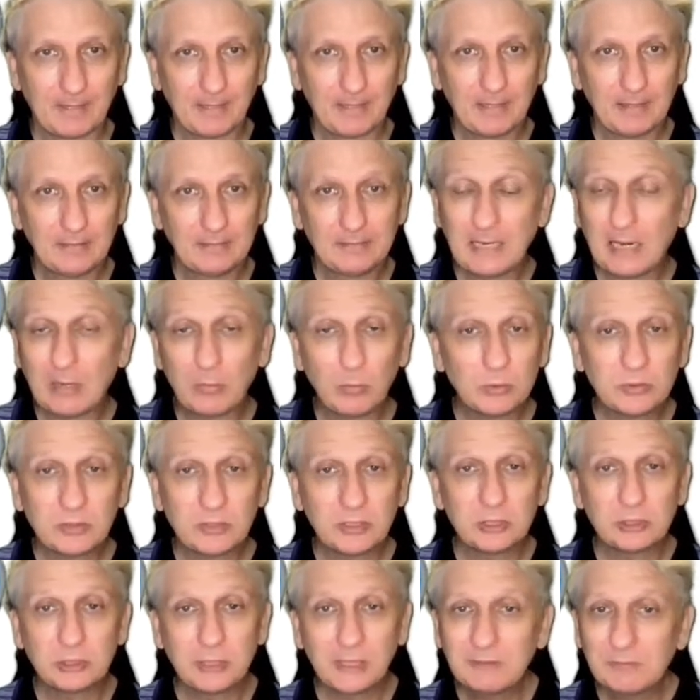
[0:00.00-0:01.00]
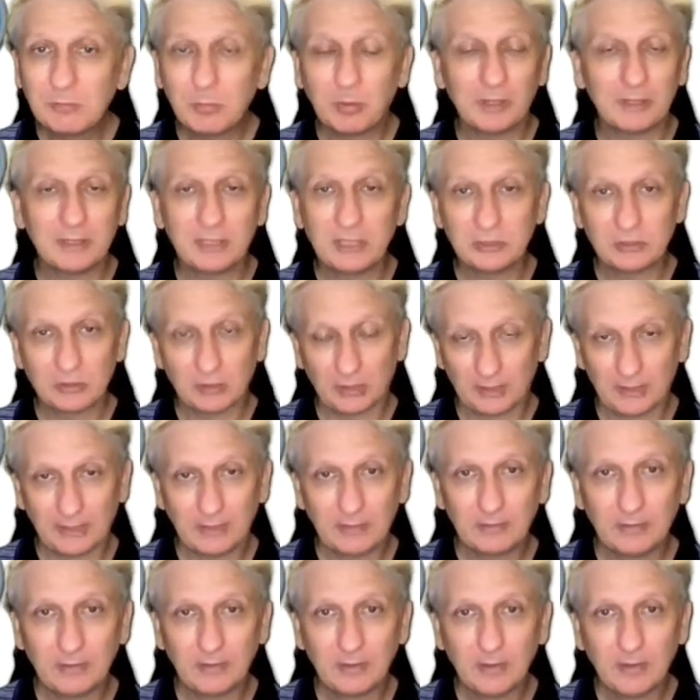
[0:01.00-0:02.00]
Now, it wasn't achievable initially,
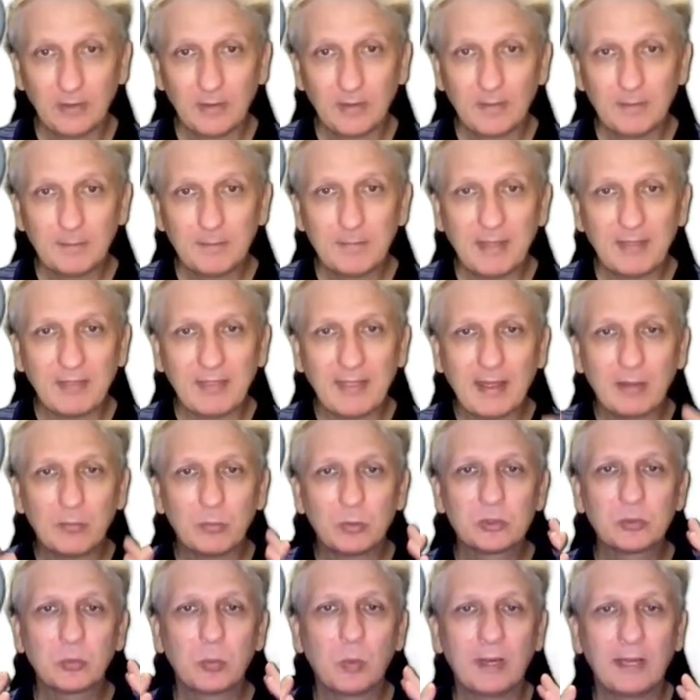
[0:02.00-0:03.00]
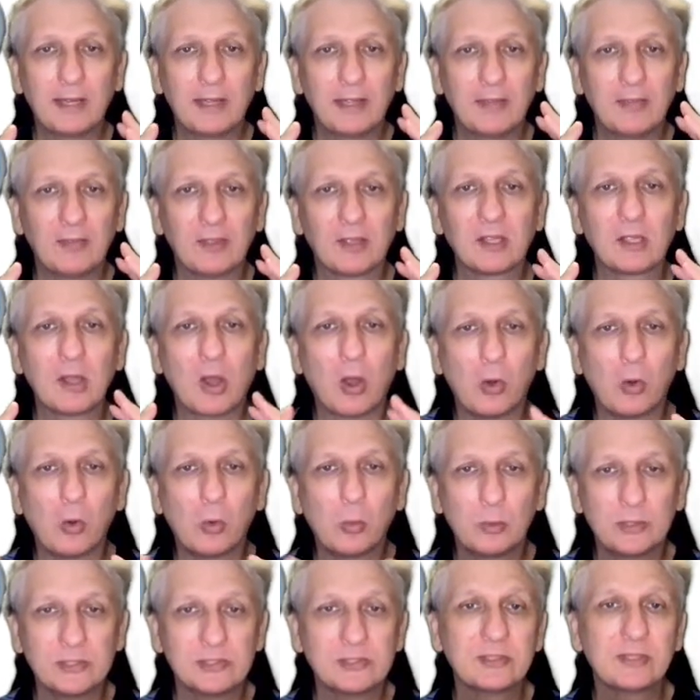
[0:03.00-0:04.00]
but that was where the goal
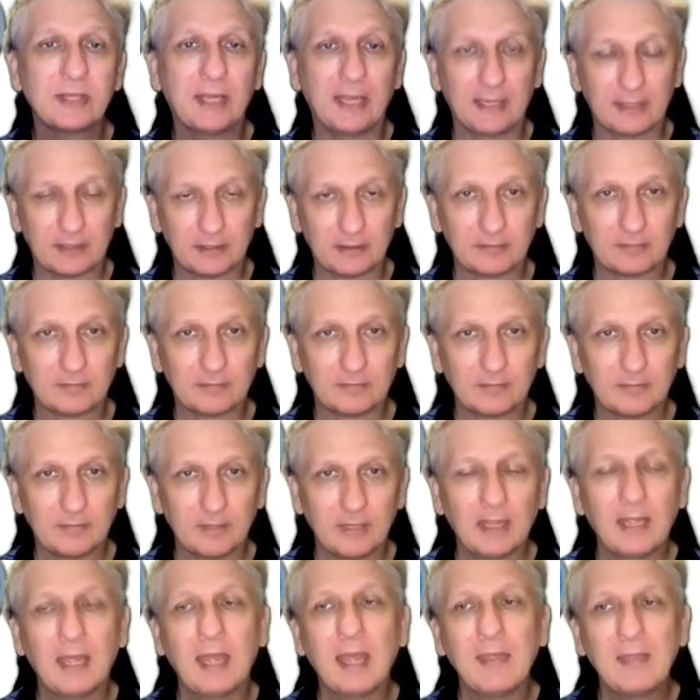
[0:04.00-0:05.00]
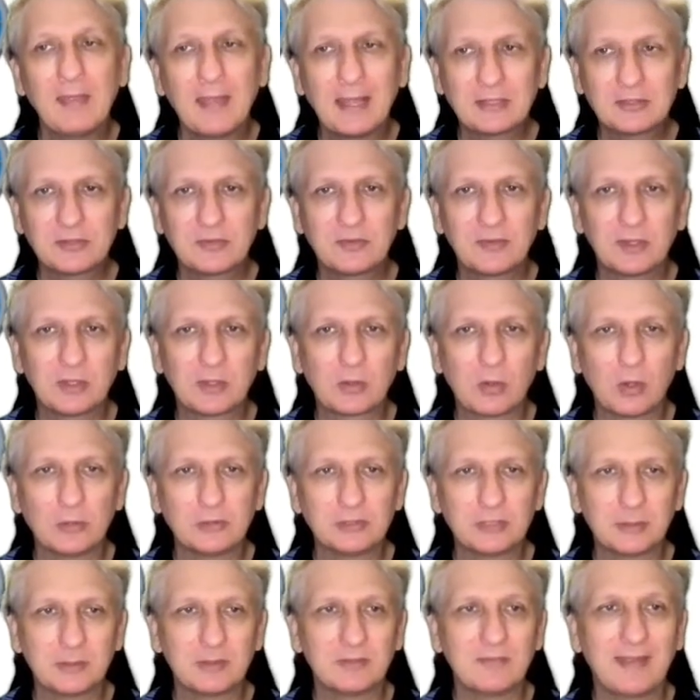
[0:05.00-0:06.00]
was set. And that's the
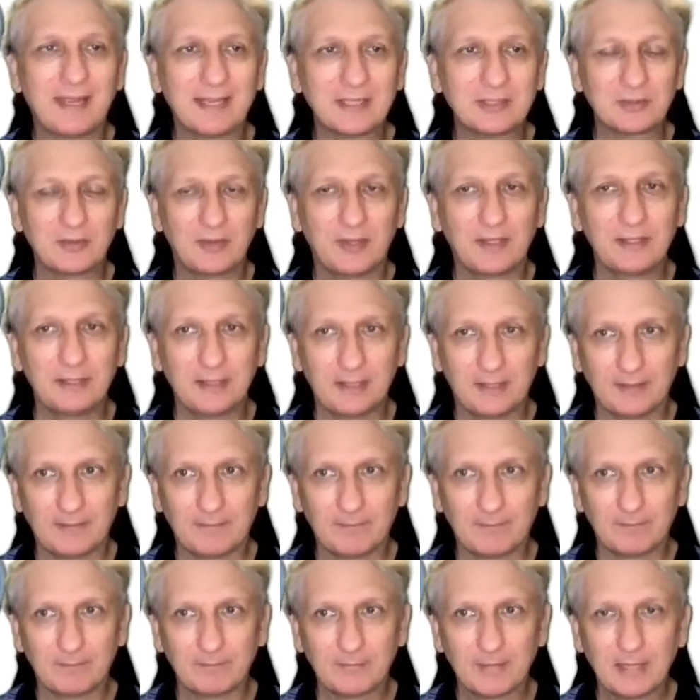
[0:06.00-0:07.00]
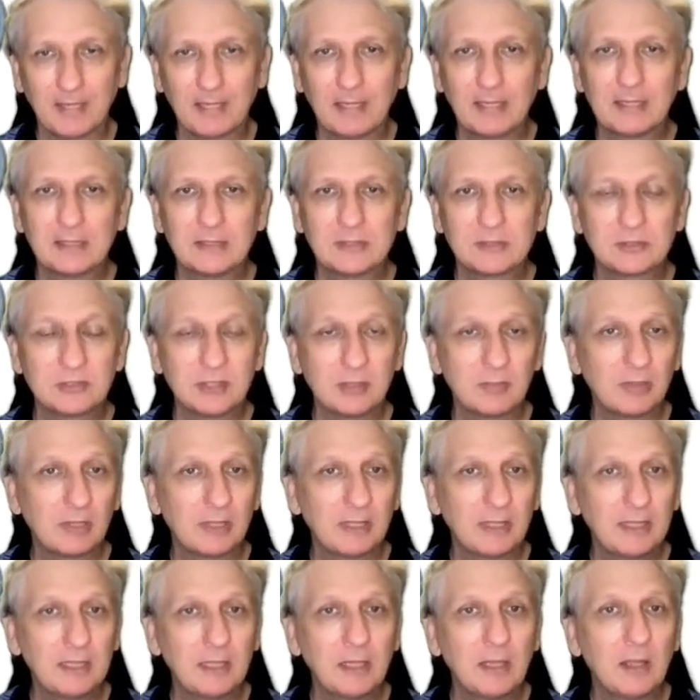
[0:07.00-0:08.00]
concept of X thinking.
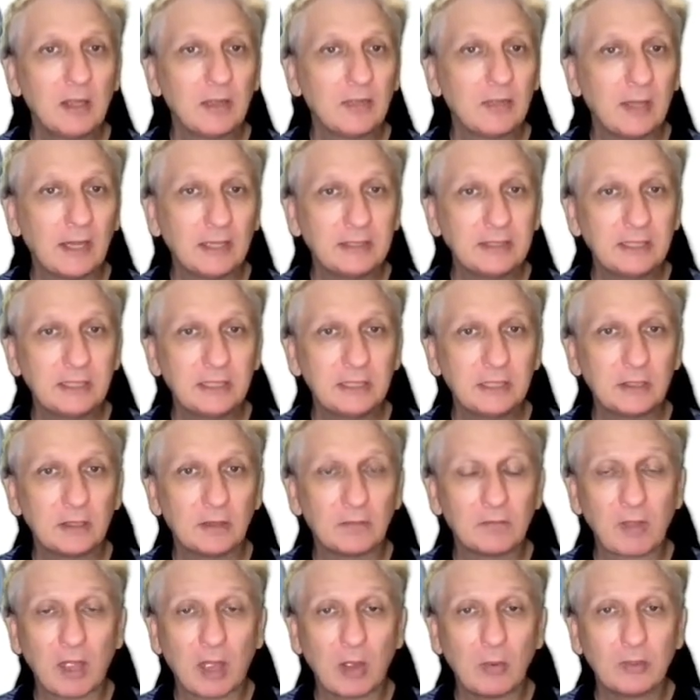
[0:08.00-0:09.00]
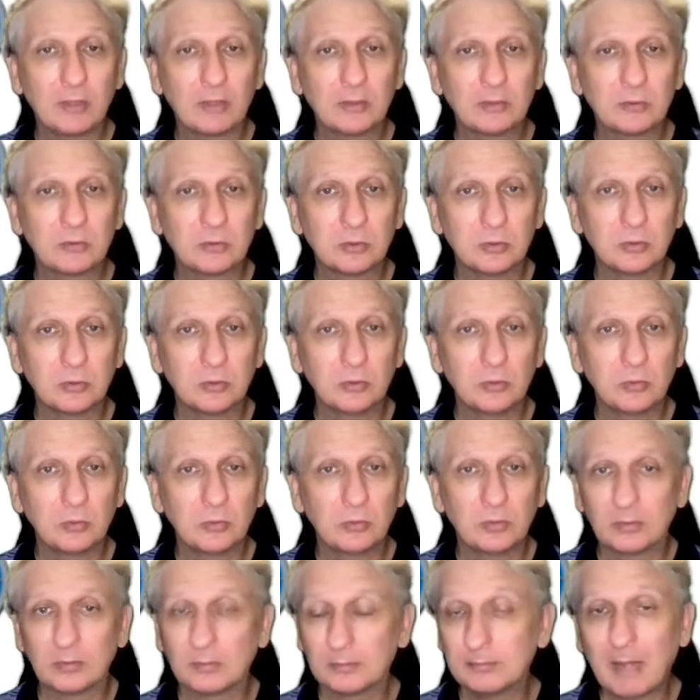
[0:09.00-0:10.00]
Similarly, the idea of going to
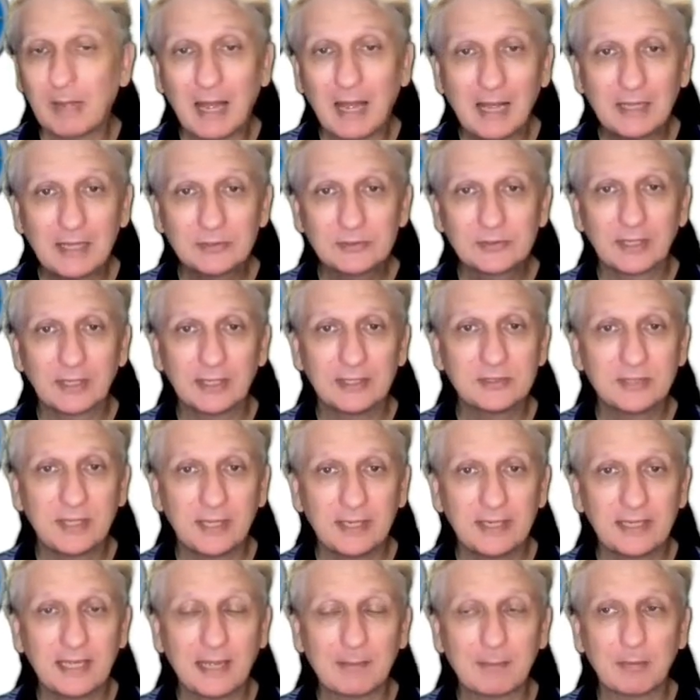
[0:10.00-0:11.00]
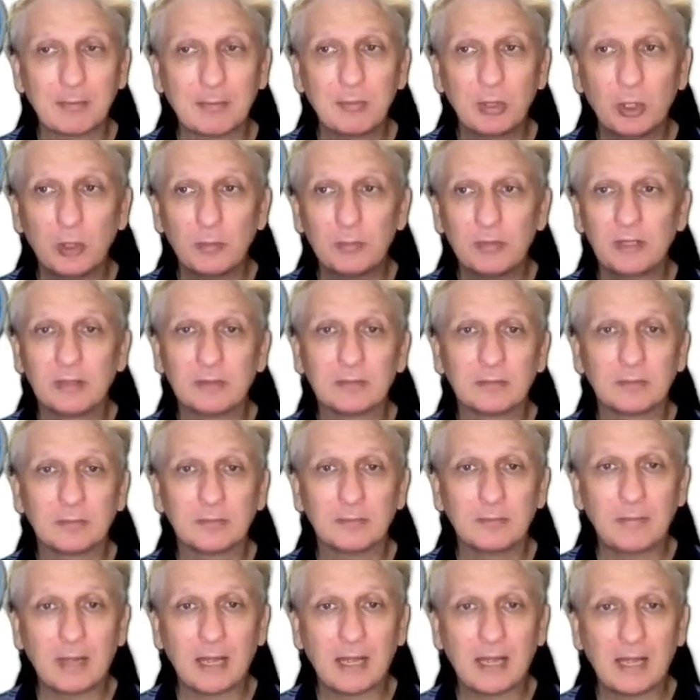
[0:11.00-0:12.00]
Mars and setting up a permanent
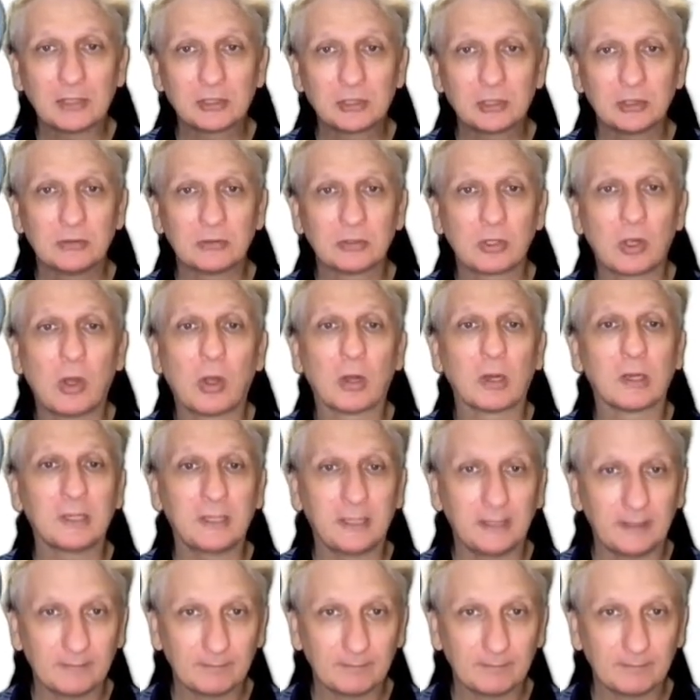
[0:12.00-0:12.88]
Martian colony.